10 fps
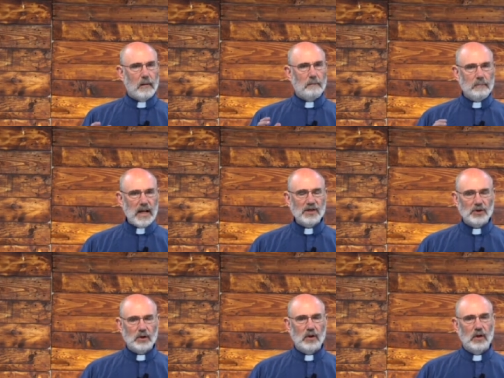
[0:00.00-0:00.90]
a
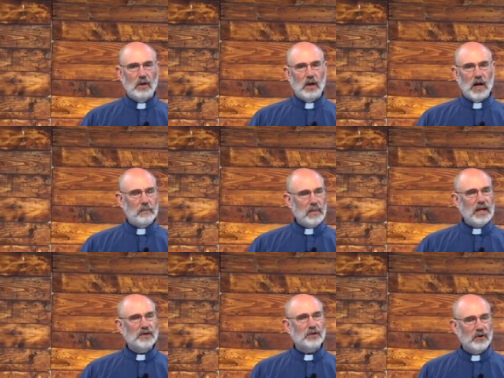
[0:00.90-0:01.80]
major
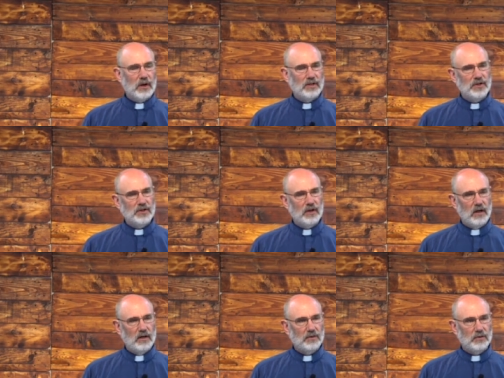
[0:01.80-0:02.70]
transition in
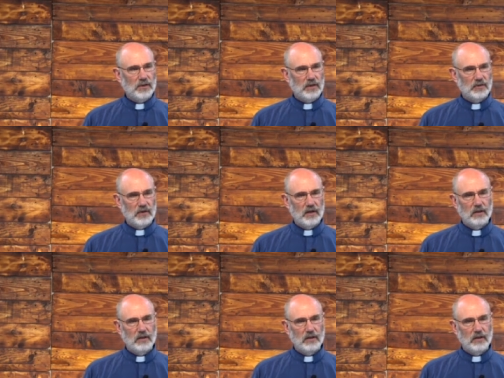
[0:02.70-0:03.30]
Israel's history,